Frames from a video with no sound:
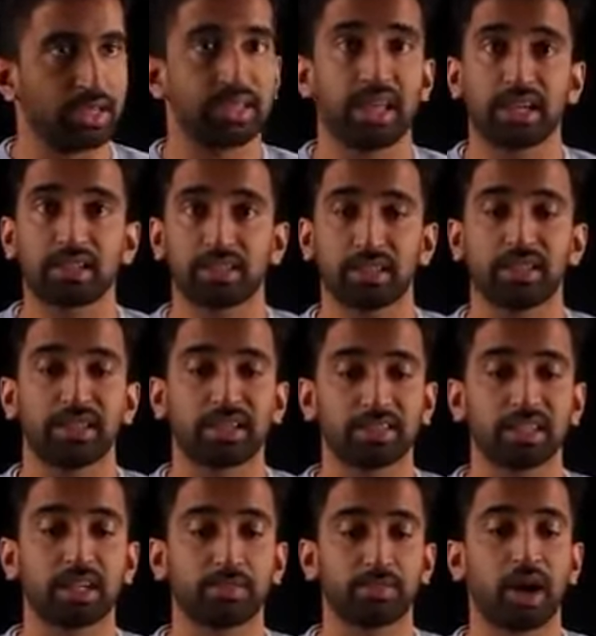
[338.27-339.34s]
Next, let's
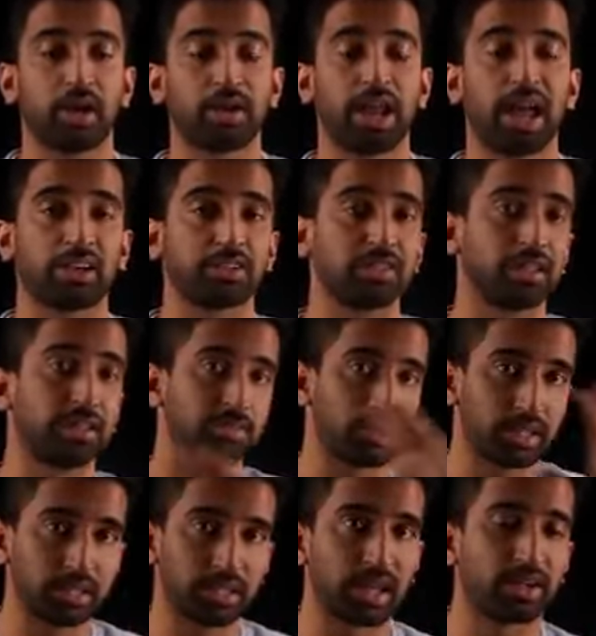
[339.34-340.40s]
think about actually
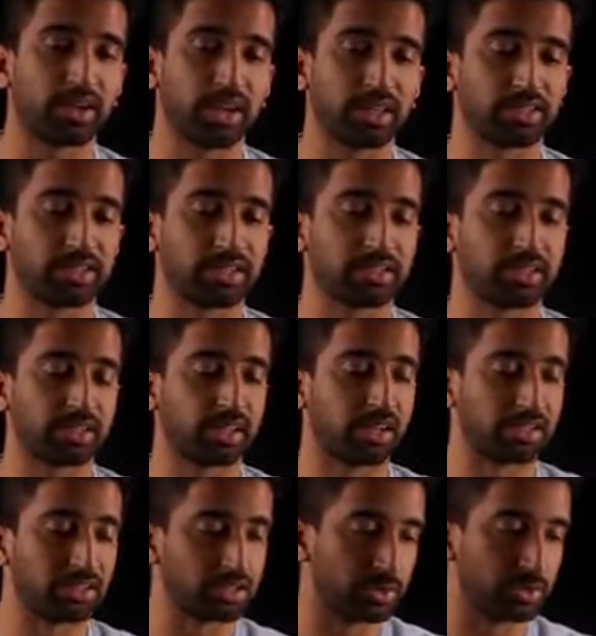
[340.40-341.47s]
containerizing this
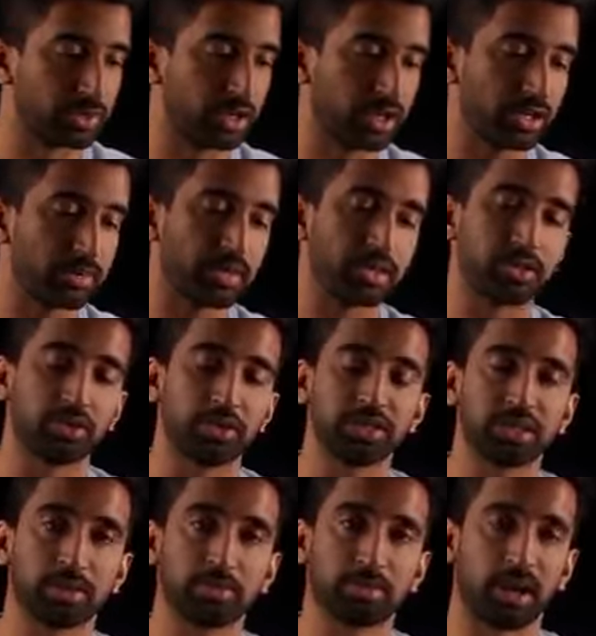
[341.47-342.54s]
technology. So we talked about the
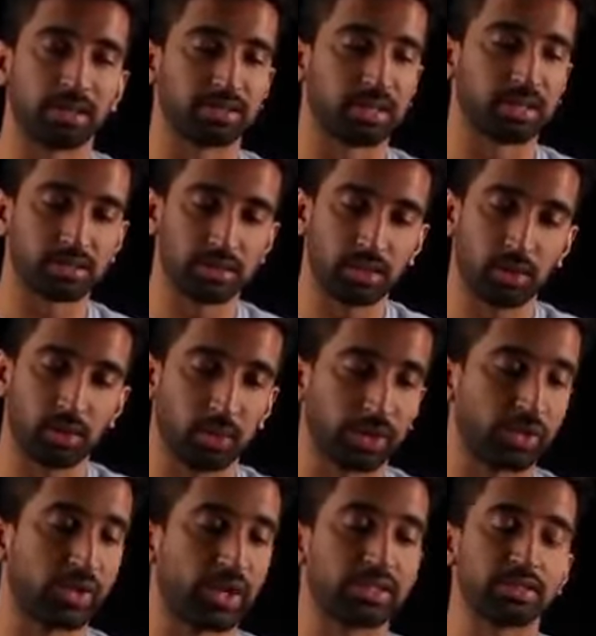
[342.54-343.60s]
three-step process. We
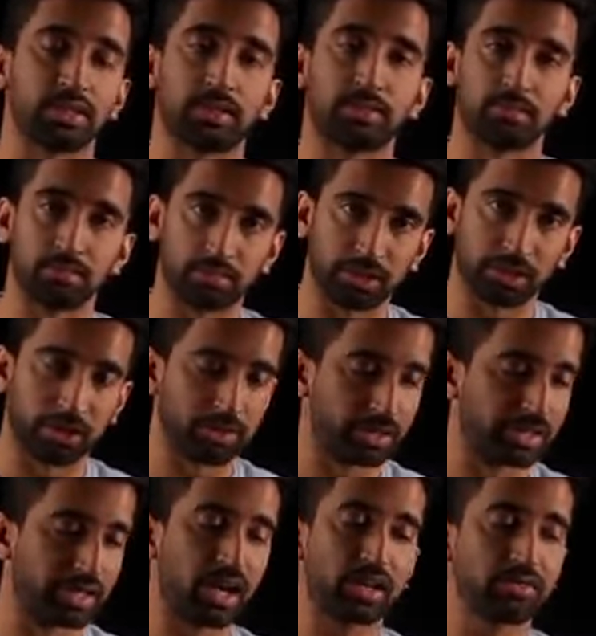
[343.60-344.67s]
create some, a
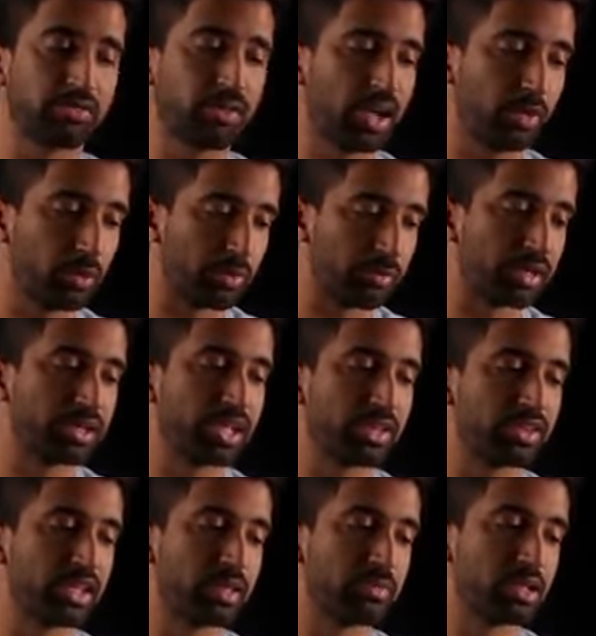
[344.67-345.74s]
Docker file, we build out
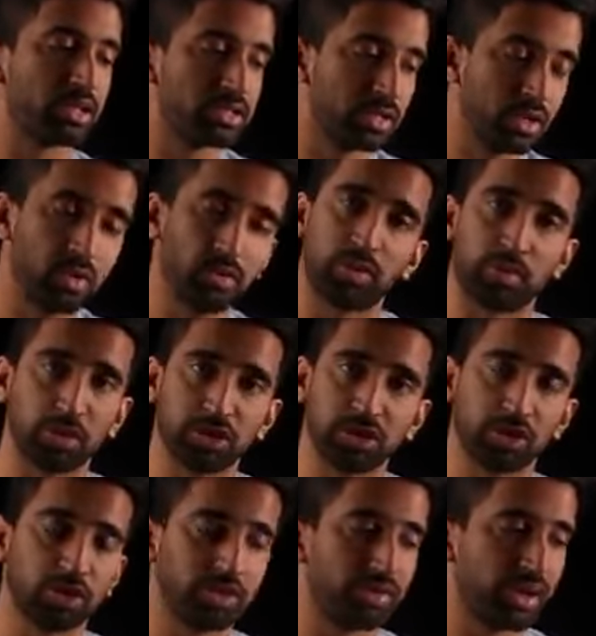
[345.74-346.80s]
the image, we push it
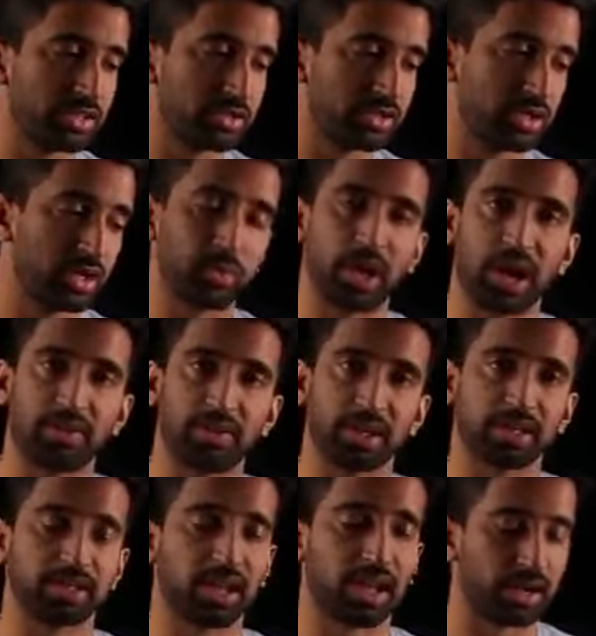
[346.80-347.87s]
to a registry, and we have our
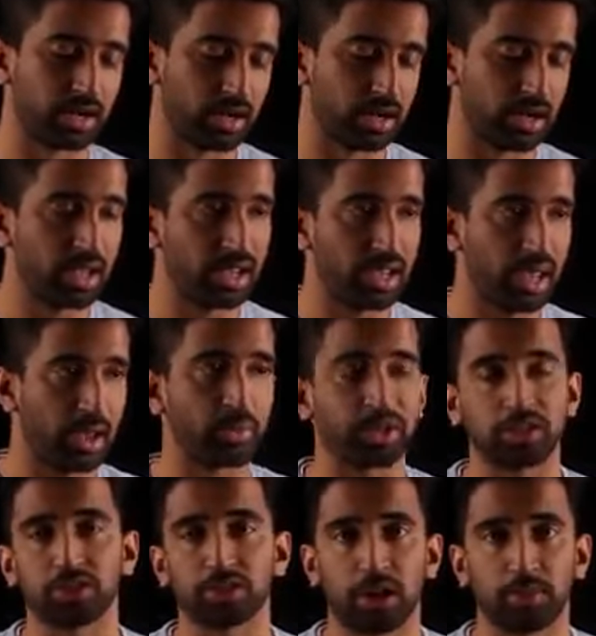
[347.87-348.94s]
container, and we can
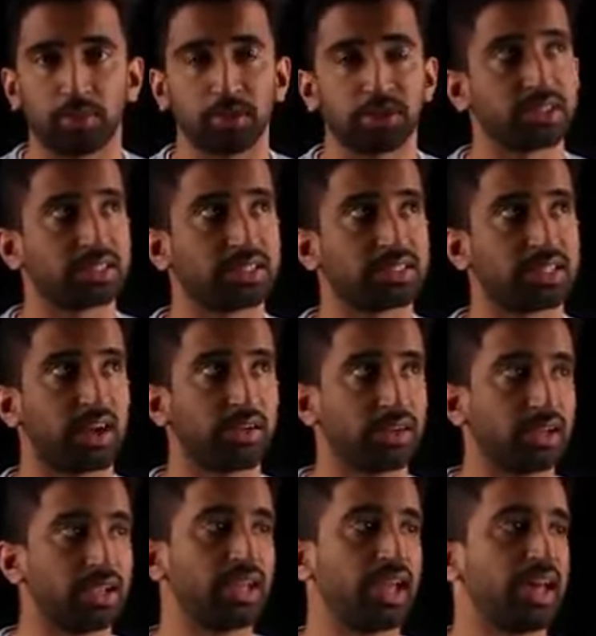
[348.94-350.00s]
start pushing this out
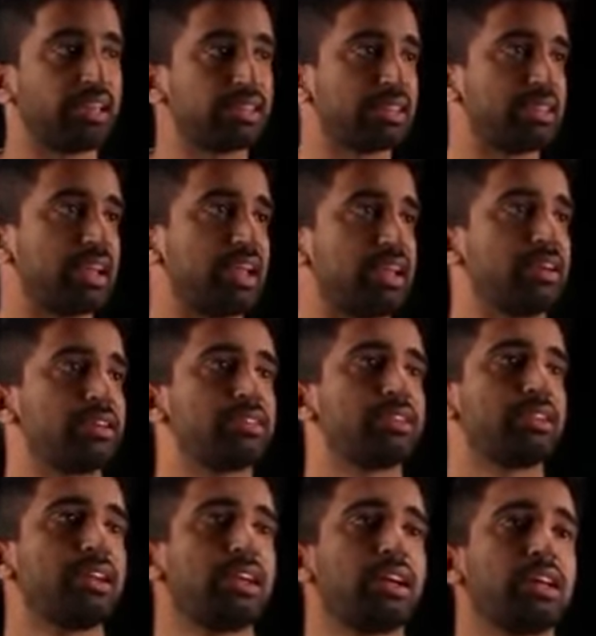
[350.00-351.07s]
as containers.
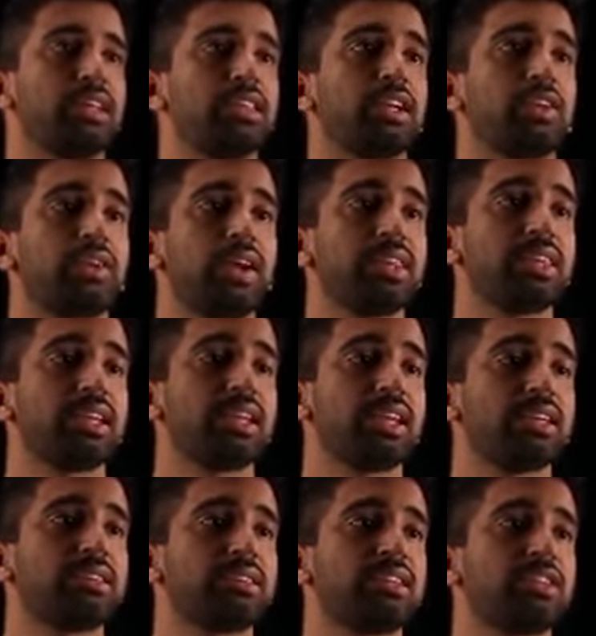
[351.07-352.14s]
The great thing
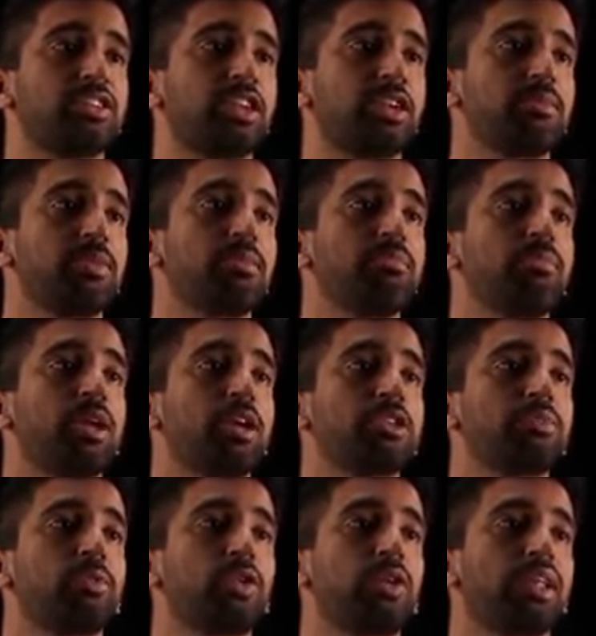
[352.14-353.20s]
is these are going to be much
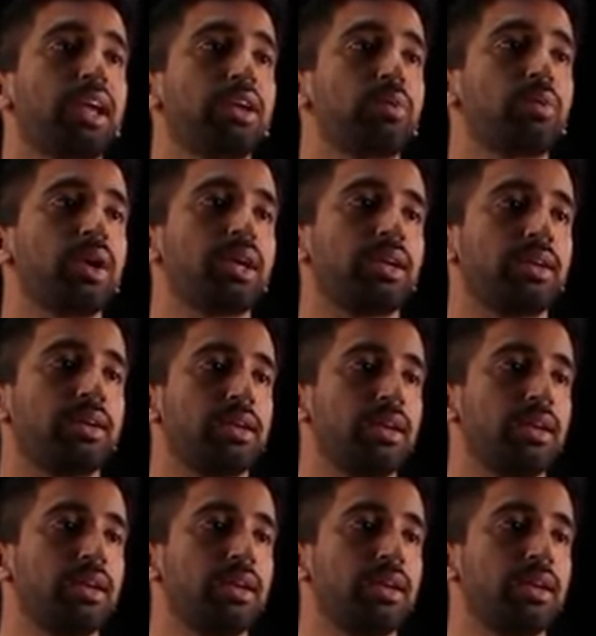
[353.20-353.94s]
more lightweight.